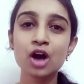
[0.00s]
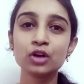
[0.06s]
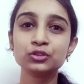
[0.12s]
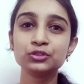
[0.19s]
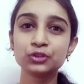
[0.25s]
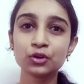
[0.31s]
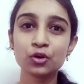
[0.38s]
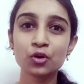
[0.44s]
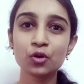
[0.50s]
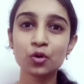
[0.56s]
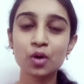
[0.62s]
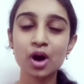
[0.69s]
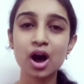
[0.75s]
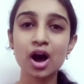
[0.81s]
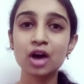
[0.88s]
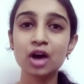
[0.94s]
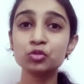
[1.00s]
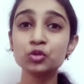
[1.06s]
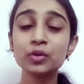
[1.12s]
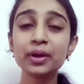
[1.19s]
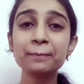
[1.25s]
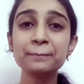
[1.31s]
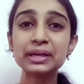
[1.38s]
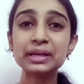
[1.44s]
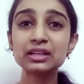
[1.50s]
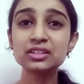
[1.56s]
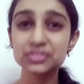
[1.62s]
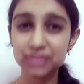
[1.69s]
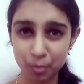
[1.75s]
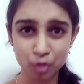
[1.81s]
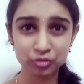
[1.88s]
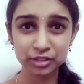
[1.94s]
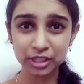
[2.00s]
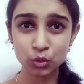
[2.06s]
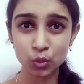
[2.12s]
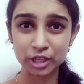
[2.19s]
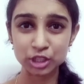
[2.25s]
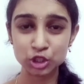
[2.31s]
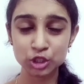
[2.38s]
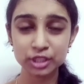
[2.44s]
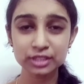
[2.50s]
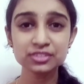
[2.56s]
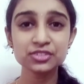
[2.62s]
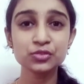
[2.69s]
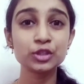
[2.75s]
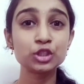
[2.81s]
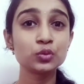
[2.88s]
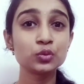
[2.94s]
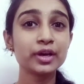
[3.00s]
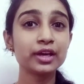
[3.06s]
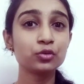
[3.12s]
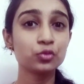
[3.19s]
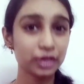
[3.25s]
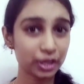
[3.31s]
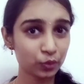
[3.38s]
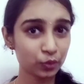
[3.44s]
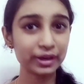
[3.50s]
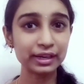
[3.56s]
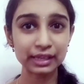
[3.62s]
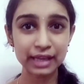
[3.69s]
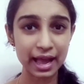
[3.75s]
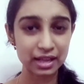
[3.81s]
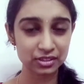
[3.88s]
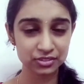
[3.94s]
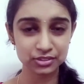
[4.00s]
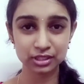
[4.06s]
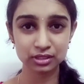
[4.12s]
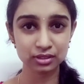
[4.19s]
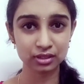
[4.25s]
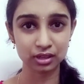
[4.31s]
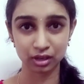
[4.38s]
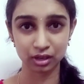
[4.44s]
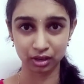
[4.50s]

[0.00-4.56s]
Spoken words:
So we were picked some of the questions which were frequently asked in